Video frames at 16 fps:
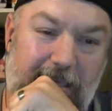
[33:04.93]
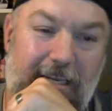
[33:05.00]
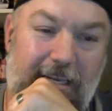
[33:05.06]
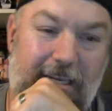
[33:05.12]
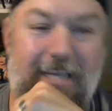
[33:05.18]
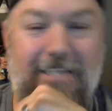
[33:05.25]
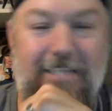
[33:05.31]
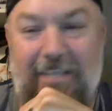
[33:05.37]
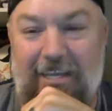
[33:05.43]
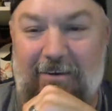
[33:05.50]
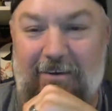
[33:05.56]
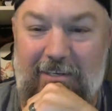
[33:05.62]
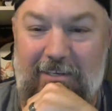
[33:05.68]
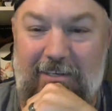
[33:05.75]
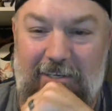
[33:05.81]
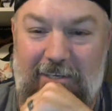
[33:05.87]
It's an
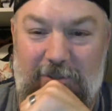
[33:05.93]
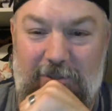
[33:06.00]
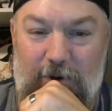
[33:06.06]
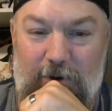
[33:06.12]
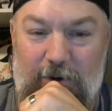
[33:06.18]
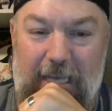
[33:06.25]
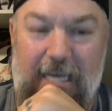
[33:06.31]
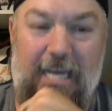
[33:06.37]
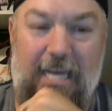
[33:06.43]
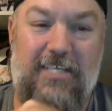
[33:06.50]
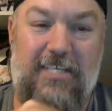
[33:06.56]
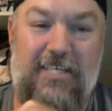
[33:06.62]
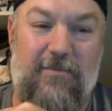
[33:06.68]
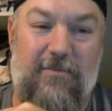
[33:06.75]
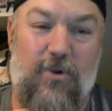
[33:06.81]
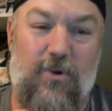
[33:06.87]
interesting story. It kind of has
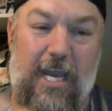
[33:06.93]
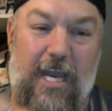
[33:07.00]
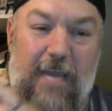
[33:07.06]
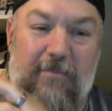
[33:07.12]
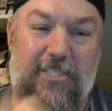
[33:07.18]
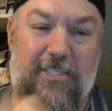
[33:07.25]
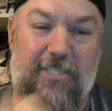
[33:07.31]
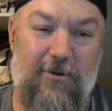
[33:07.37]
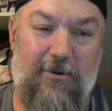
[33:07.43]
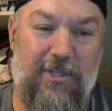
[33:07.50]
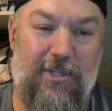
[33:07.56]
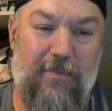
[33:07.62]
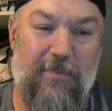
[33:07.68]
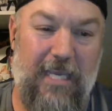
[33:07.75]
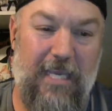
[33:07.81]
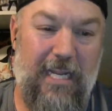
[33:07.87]
some rhymes to it at the
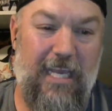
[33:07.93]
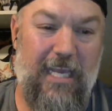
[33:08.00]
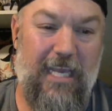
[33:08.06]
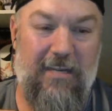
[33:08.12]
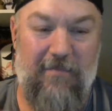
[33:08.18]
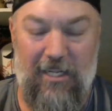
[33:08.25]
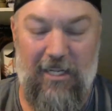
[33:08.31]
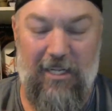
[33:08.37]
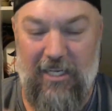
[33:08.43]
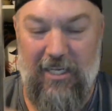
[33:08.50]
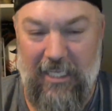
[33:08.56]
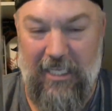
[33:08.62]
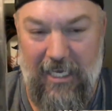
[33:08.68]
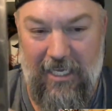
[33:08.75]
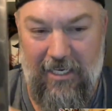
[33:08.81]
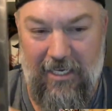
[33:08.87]
beginning, in the middle, and
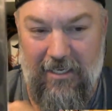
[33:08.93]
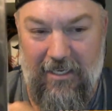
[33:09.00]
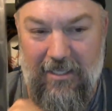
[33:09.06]
the end.